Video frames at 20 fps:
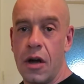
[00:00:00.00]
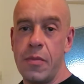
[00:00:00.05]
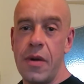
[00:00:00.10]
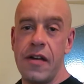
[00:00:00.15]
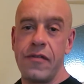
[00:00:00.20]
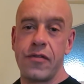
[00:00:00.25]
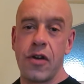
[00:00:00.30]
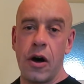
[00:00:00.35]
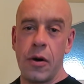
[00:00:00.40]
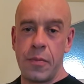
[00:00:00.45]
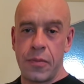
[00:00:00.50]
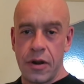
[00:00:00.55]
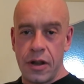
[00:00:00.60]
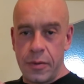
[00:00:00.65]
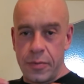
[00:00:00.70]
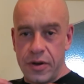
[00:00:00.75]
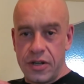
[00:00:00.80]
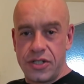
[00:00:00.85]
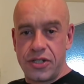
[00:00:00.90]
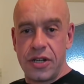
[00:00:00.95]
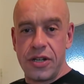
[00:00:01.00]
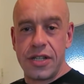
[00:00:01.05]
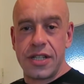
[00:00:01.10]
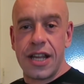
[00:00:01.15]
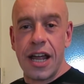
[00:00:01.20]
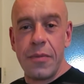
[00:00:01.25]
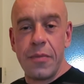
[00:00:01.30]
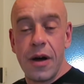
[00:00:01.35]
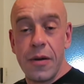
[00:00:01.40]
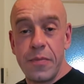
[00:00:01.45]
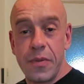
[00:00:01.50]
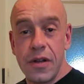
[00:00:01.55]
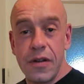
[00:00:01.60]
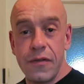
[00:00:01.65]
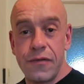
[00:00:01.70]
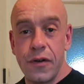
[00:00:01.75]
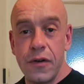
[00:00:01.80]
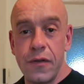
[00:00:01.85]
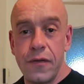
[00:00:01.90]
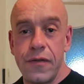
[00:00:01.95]
may have got blueberry juice though, my
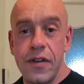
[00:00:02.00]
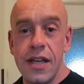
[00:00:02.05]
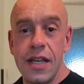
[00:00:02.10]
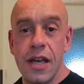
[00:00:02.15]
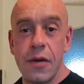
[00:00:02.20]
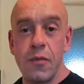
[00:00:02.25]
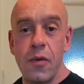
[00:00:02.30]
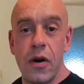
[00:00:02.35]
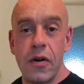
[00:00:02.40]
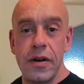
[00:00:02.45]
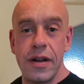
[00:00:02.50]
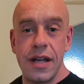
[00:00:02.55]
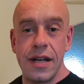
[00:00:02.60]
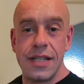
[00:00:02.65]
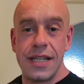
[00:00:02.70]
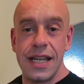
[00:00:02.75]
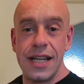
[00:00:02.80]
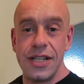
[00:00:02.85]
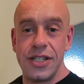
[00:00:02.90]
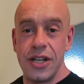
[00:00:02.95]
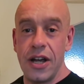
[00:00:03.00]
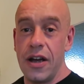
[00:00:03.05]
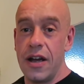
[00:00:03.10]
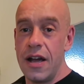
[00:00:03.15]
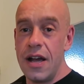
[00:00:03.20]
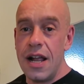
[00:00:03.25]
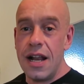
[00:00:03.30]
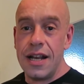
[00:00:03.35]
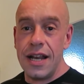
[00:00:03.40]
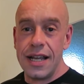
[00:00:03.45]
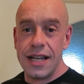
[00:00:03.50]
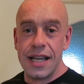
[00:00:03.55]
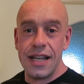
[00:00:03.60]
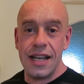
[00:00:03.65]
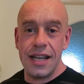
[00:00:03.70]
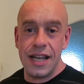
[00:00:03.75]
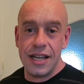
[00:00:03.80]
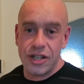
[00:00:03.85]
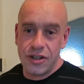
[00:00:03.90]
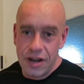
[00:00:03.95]
beautiful Vegan Warrior t-shirt. Link in
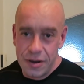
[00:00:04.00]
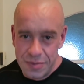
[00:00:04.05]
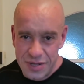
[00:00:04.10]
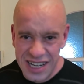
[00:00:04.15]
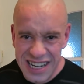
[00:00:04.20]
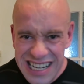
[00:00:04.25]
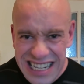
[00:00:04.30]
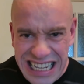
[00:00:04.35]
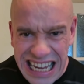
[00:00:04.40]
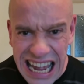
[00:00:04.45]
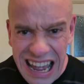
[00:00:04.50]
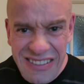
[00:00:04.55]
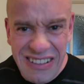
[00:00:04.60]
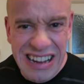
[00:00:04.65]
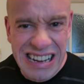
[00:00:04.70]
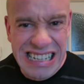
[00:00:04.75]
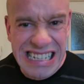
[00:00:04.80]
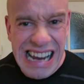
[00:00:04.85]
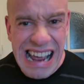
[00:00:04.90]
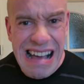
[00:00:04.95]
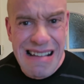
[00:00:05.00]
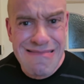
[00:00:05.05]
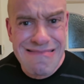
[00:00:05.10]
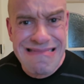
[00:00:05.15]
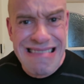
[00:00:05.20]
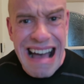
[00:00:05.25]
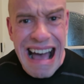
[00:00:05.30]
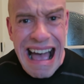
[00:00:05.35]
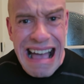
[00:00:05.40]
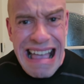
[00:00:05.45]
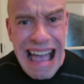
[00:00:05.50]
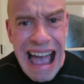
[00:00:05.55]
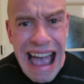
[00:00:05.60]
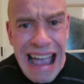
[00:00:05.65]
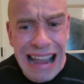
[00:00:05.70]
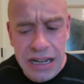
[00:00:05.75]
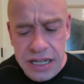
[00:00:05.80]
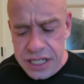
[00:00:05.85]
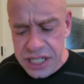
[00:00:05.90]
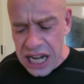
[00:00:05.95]
the description.
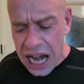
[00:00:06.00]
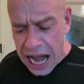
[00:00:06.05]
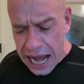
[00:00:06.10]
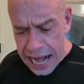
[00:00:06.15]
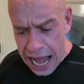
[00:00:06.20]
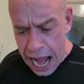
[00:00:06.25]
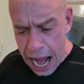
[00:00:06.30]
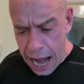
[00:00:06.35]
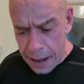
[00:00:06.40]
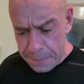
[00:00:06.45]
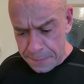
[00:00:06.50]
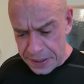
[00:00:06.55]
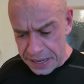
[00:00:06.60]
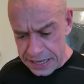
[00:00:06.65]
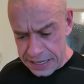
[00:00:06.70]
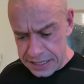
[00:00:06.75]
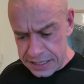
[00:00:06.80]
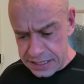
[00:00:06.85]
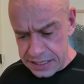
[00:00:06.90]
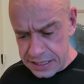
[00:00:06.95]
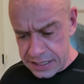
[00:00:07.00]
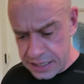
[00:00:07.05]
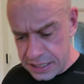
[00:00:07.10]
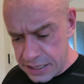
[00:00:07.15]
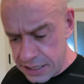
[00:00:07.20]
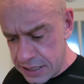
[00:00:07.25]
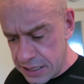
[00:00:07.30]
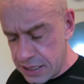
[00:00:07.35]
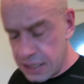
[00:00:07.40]
Shut up! I had to